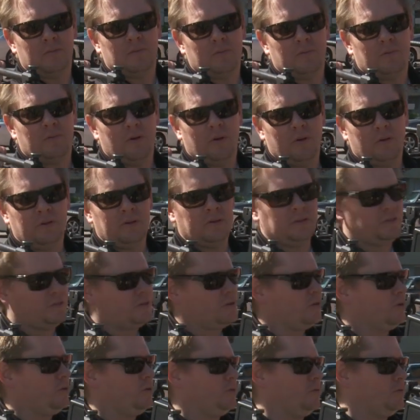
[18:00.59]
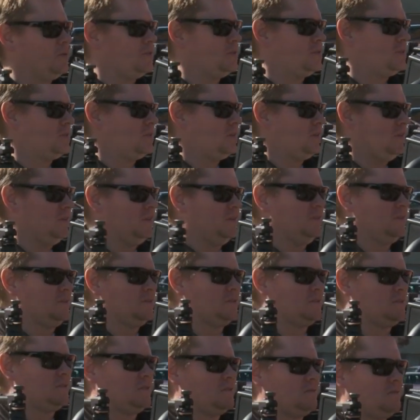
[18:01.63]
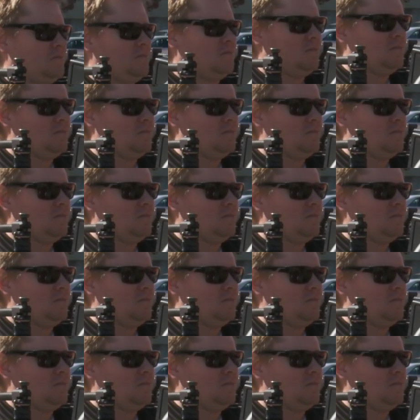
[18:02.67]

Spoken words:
Ronin 2 is